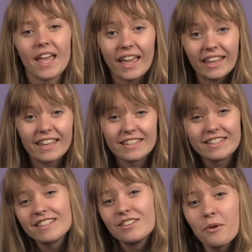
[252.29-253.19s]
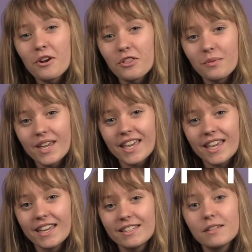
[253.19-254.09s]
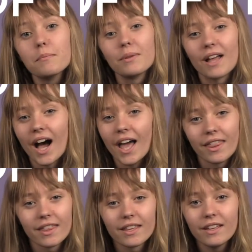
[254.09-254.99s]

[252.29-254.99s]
Hey kids, the word of the week is blithe.